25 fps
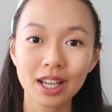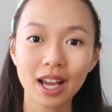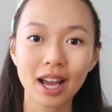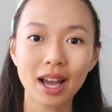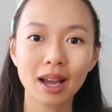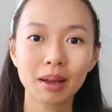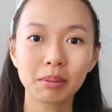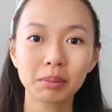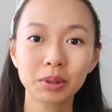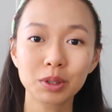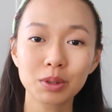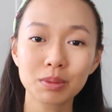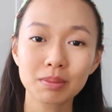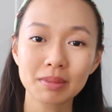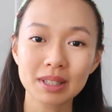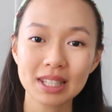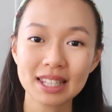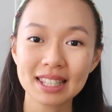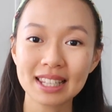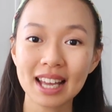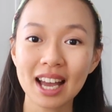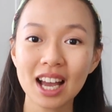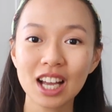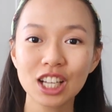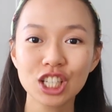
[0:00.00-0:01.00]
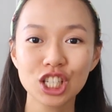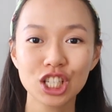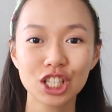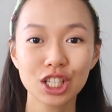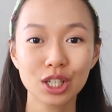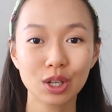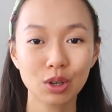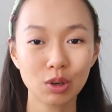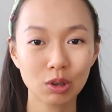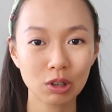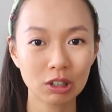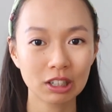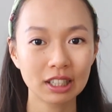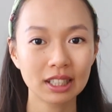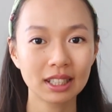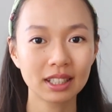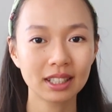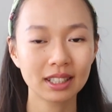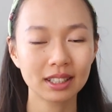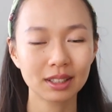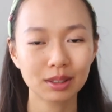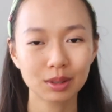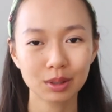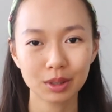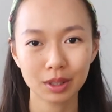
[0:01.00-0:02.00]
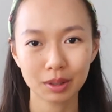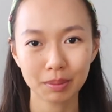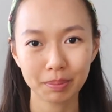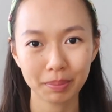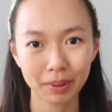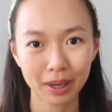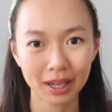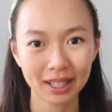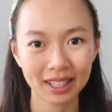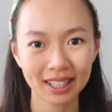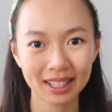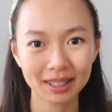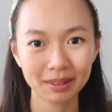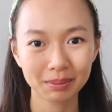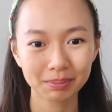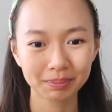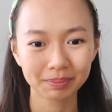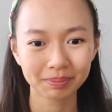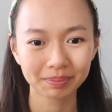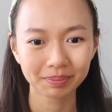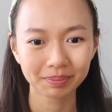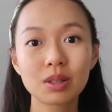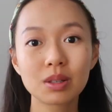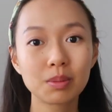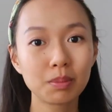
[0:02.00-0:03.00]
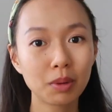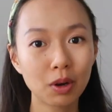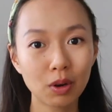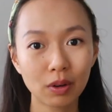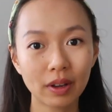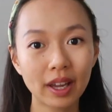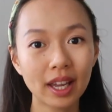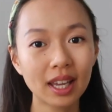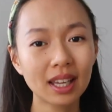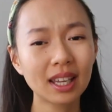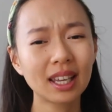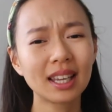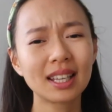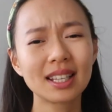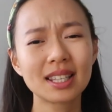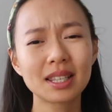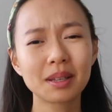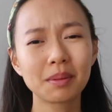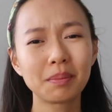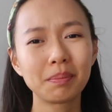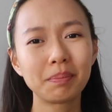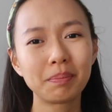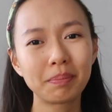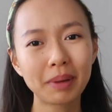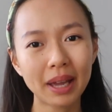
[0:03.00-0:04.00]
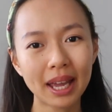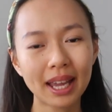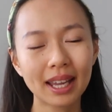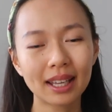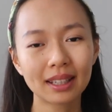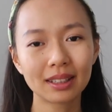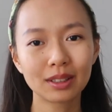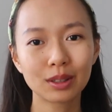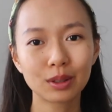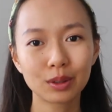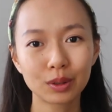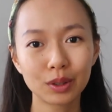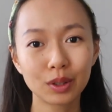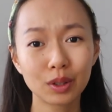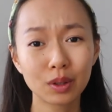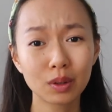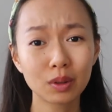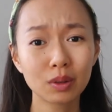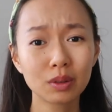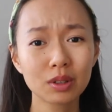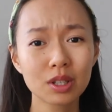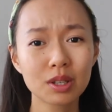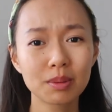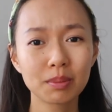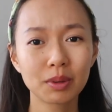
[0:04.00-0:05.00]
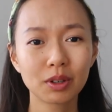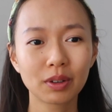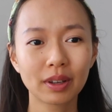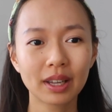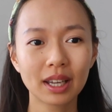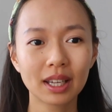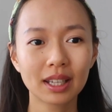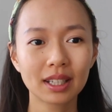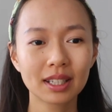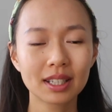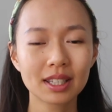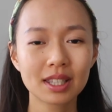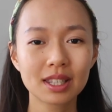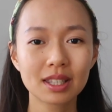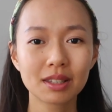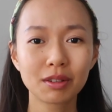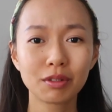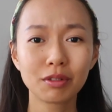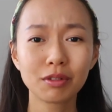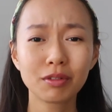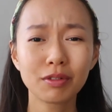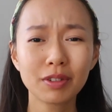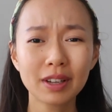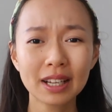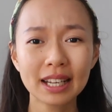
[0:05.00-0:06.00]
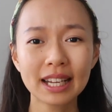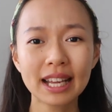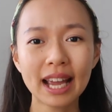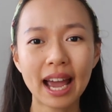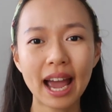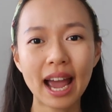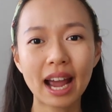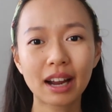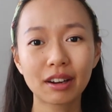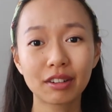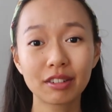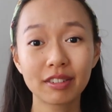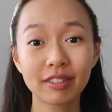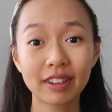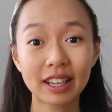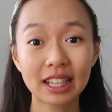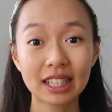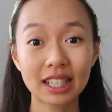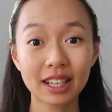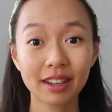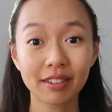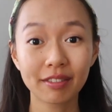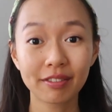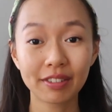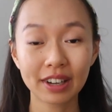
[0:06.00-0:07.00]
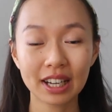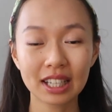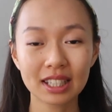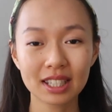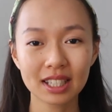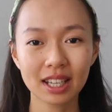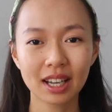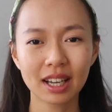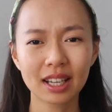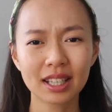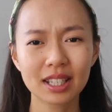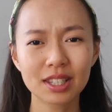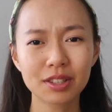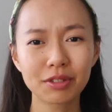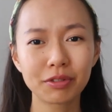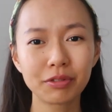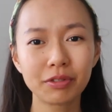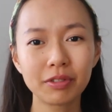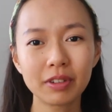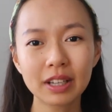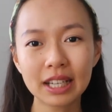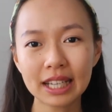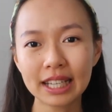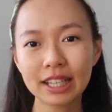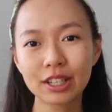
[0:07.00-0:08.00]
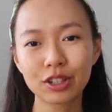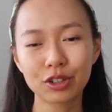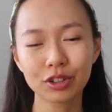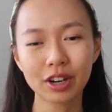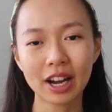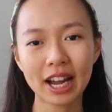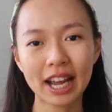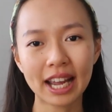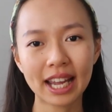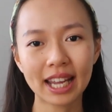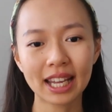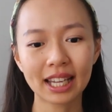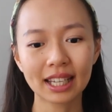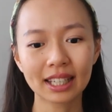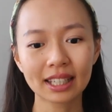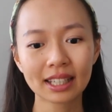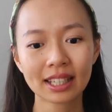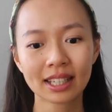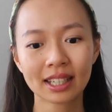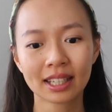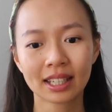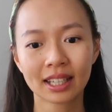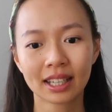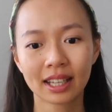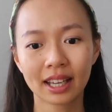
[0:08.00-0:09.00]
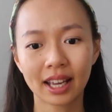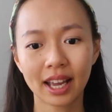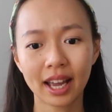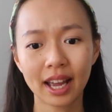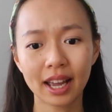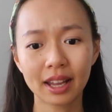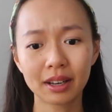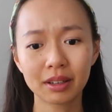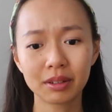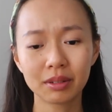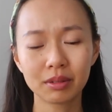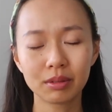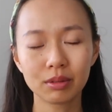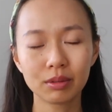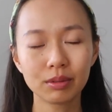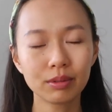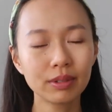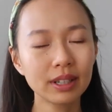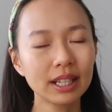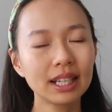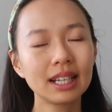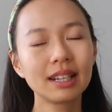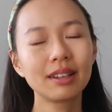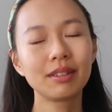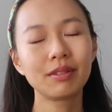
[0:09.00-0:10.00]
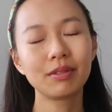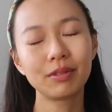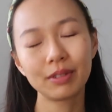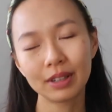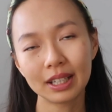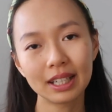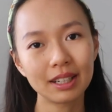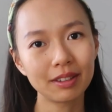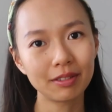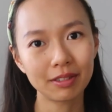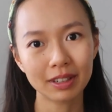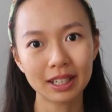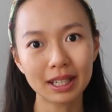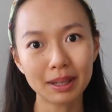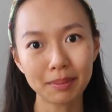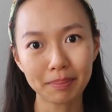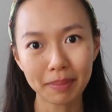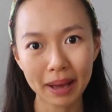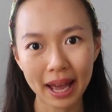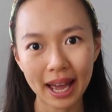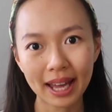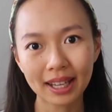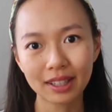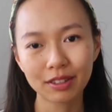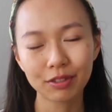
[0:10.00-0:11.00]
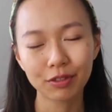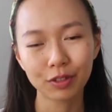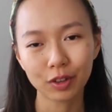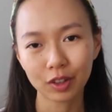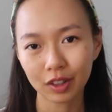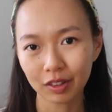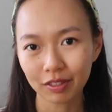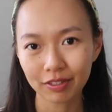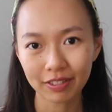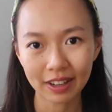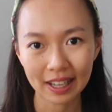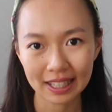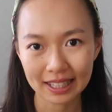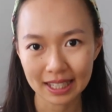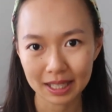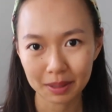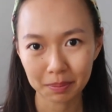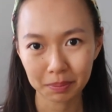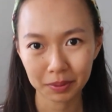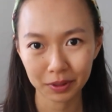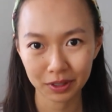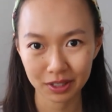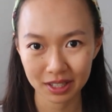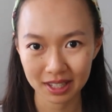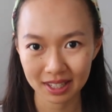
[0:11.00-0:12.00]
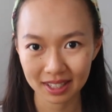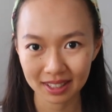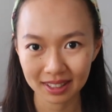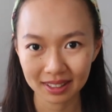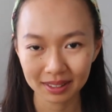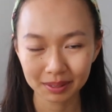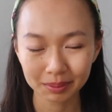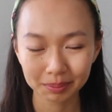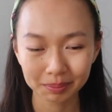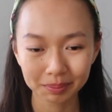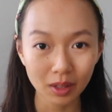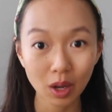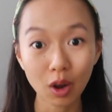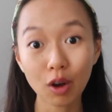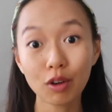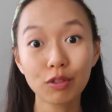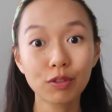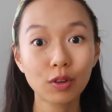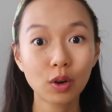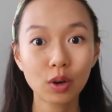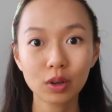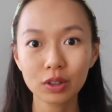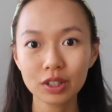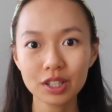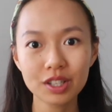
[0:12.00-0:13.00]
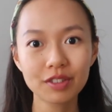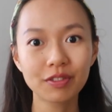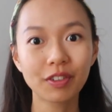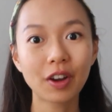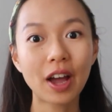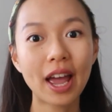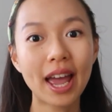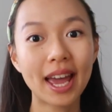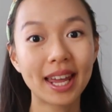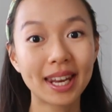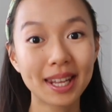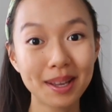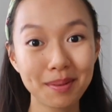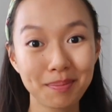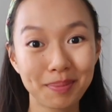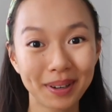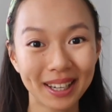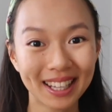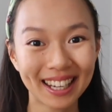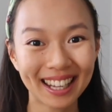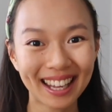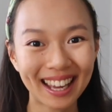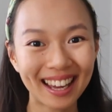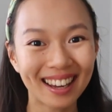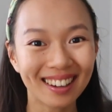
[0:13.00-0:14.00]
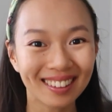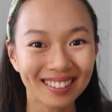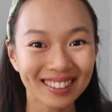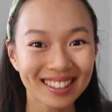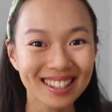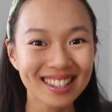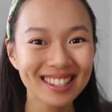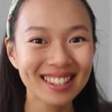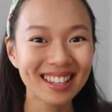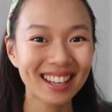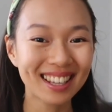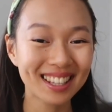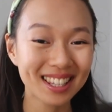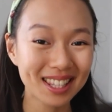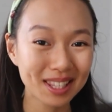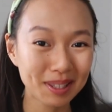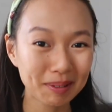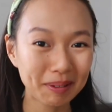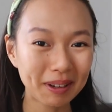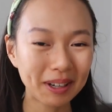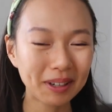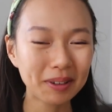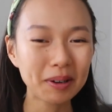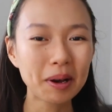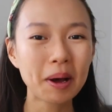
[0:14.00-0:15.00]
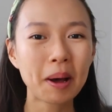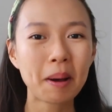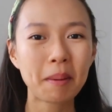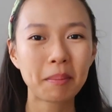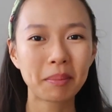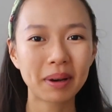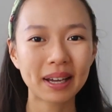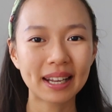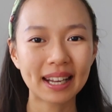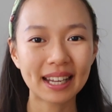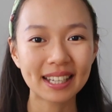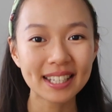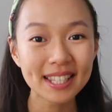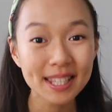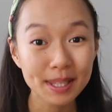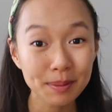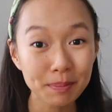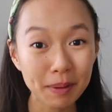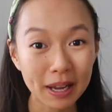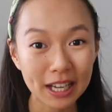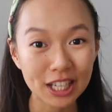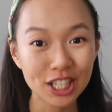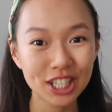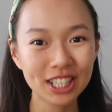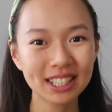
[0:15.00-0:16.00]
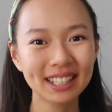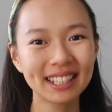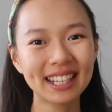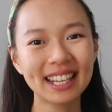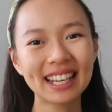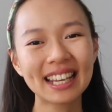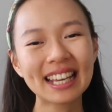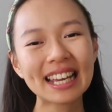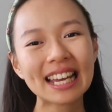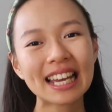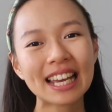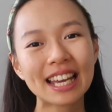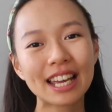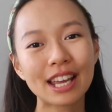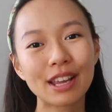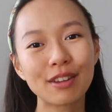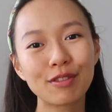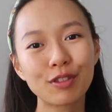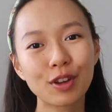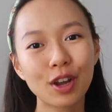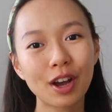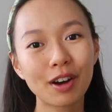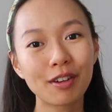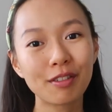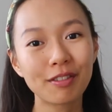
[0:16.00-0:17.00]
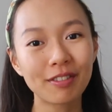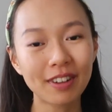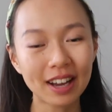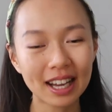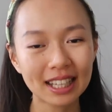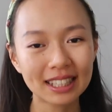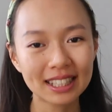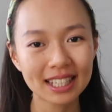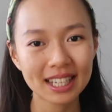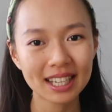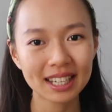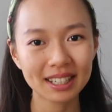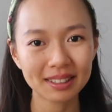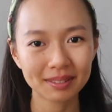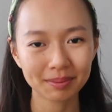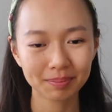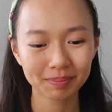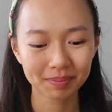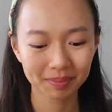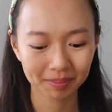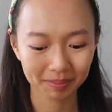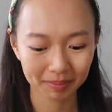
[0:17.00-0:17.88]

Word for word: time to massage the oil into the body. Smoking is a big no-no. Smoking is really aggravating Vata. It's really drying and really, really, really bad for a Vata person. Of course, for anybody else as well, but especially if you're Vata,